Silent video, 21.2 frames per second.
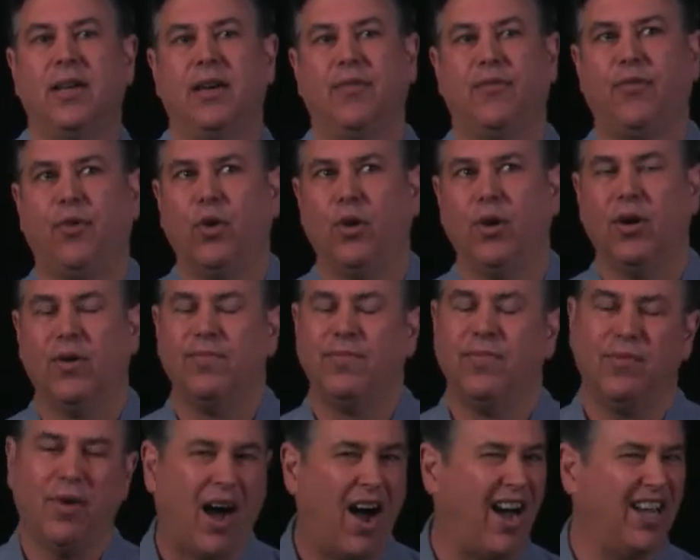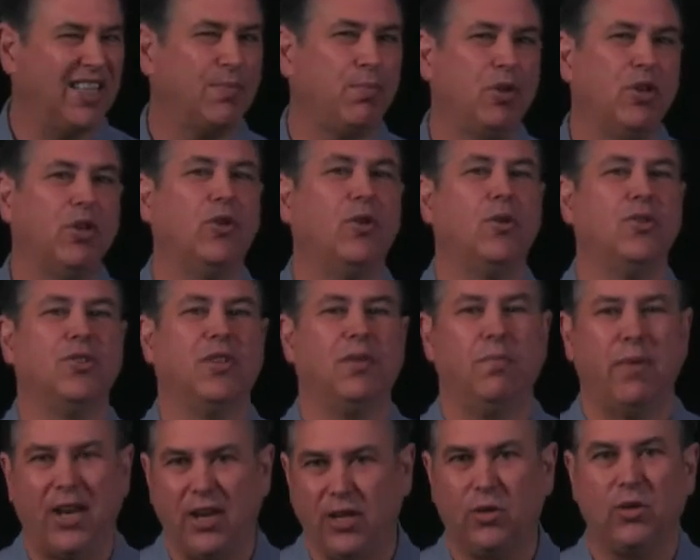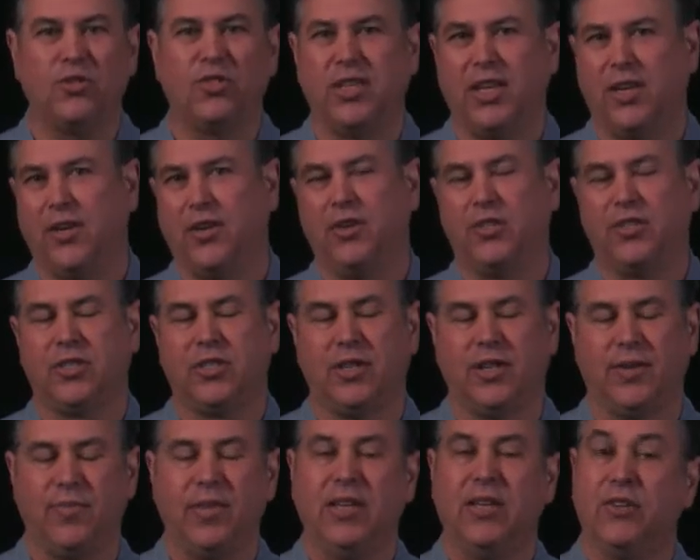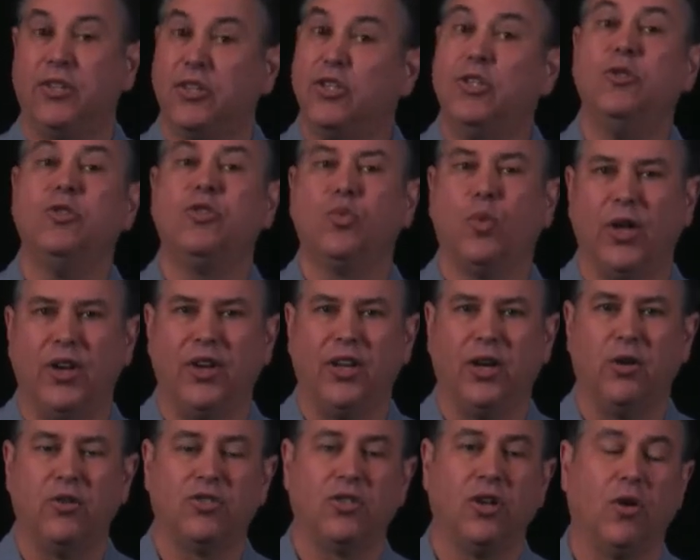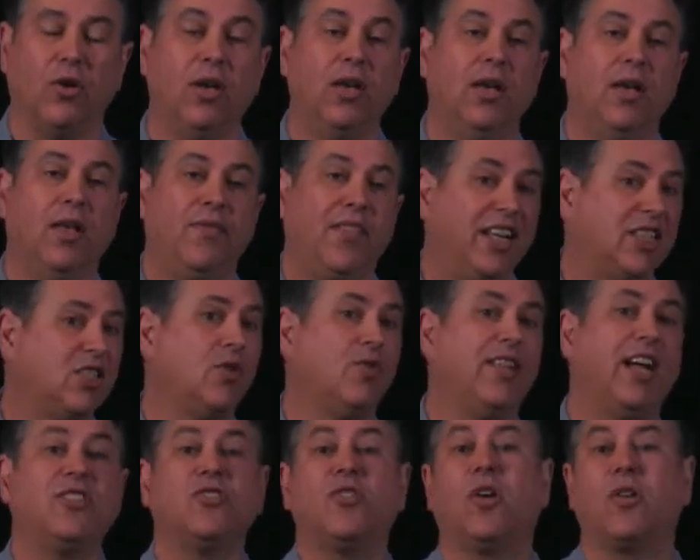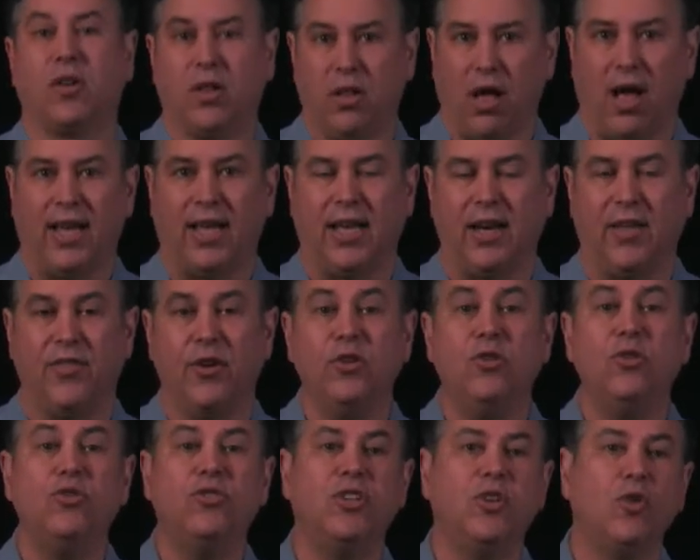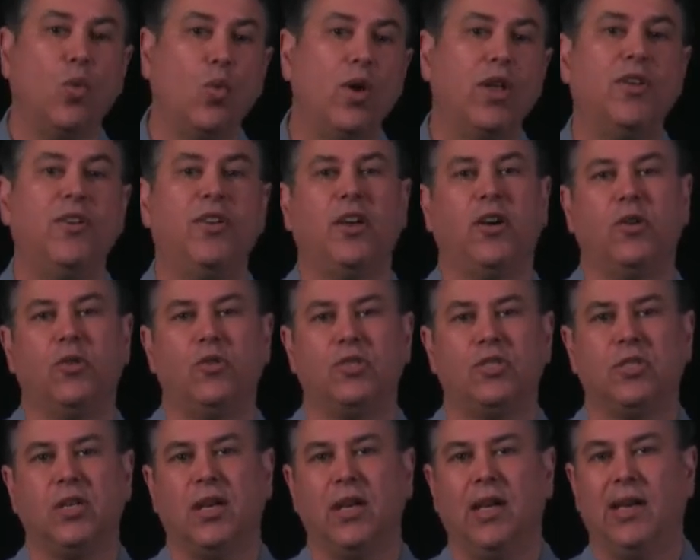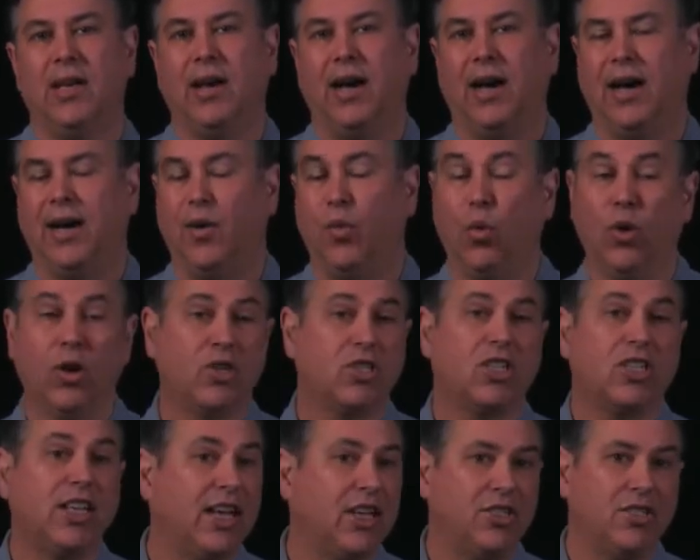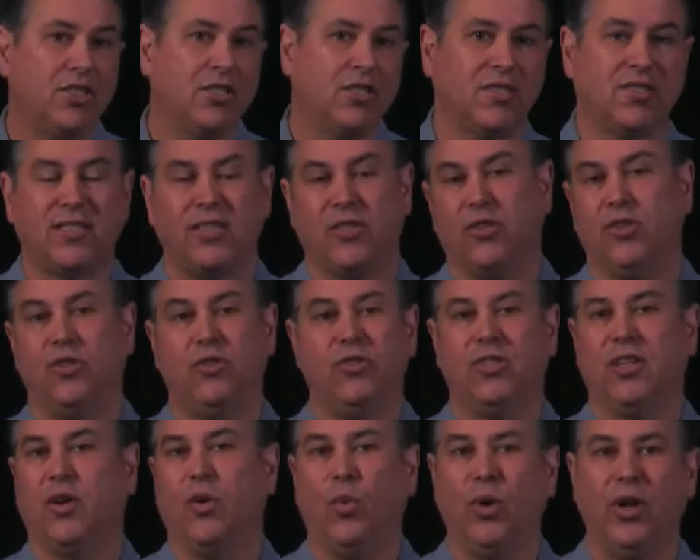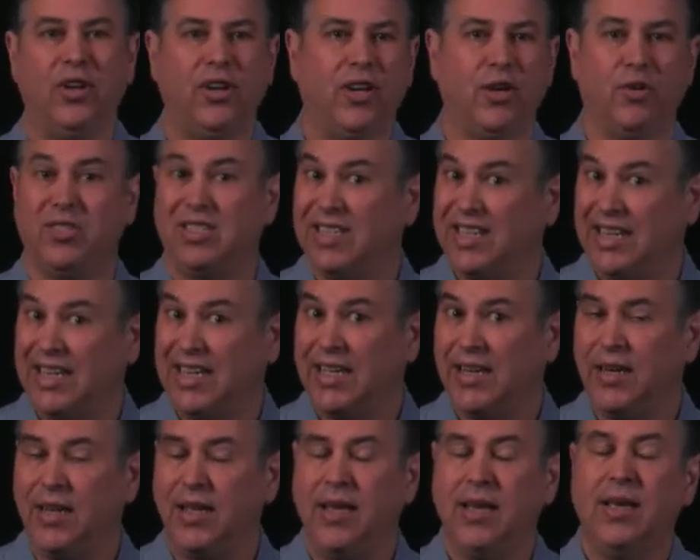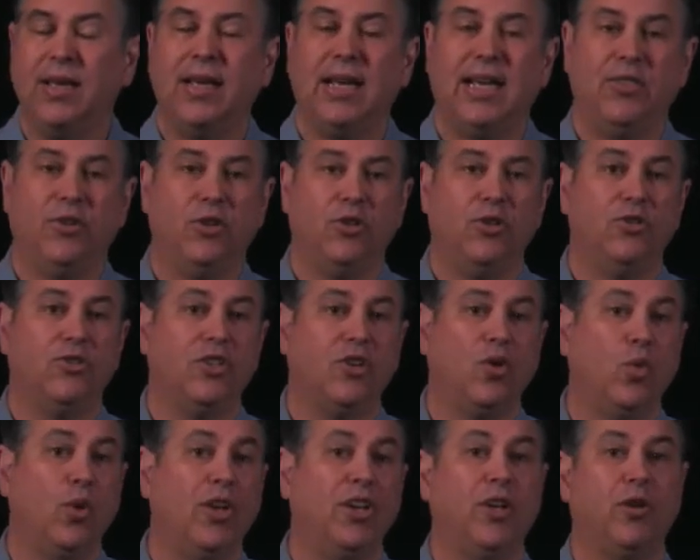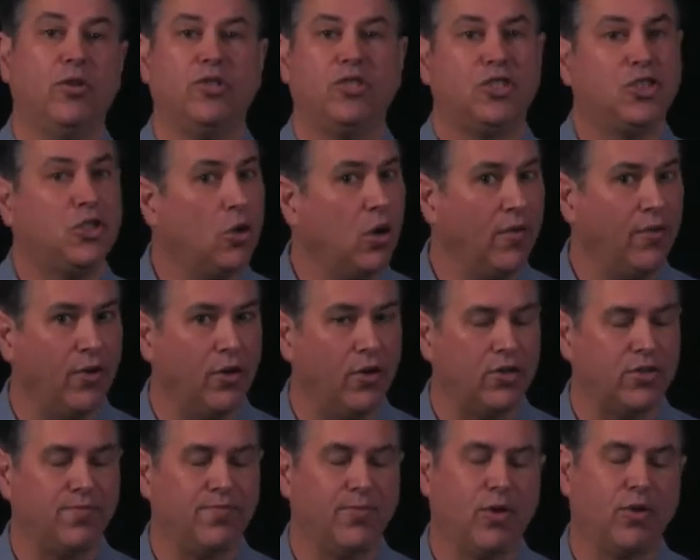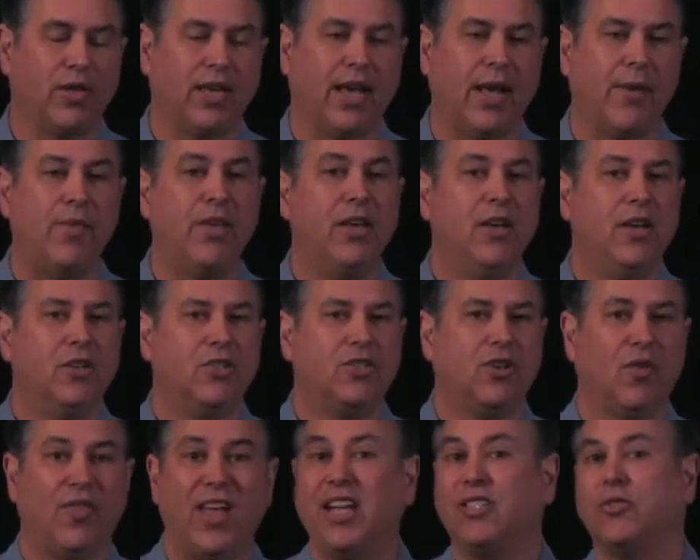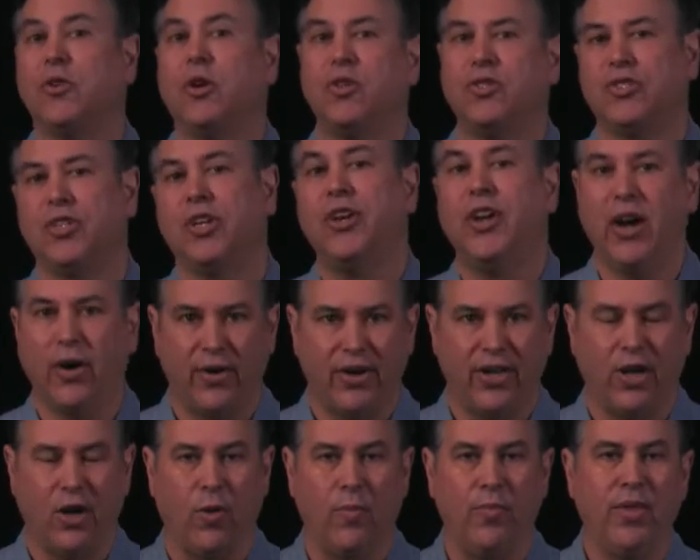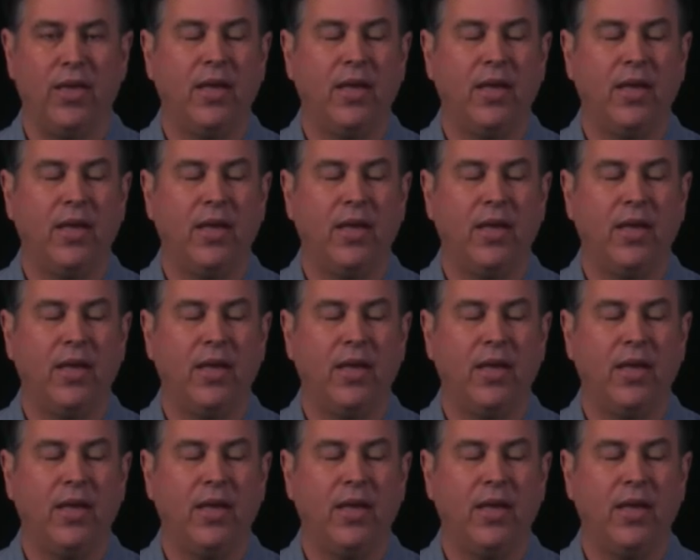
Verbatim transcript: for hospitals and medical centers to, to use Windows. So that's, that's our client, and they're using Windows uh, workstations. Let's say they're using Windows 10, and they're using Windows servers, okay? So that's our scenario.